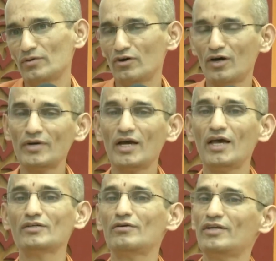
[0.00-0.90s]
Rama
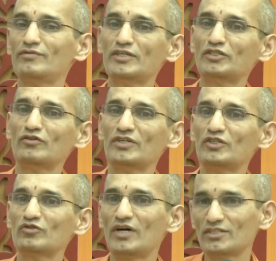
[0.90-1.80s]
has all affection for
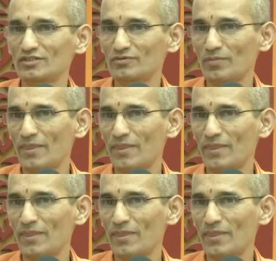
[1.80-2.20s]
his father.